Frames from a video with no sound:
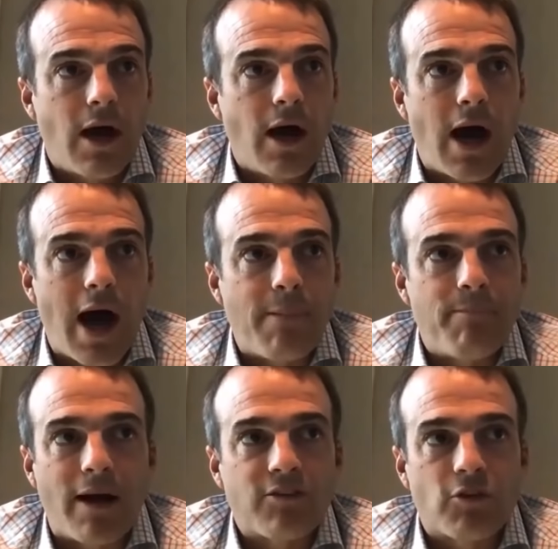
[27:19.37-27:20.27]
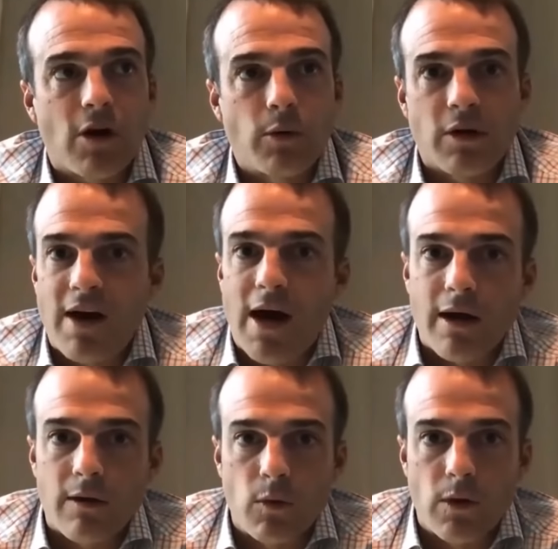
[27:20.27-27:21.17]
uh, I'm not sure I would have
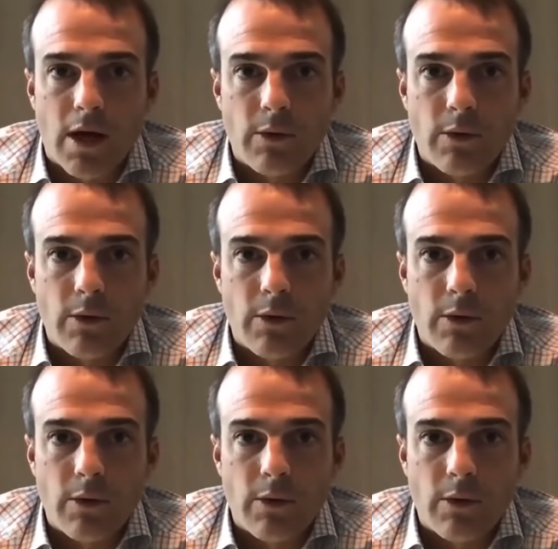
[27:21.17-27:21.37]
hired one.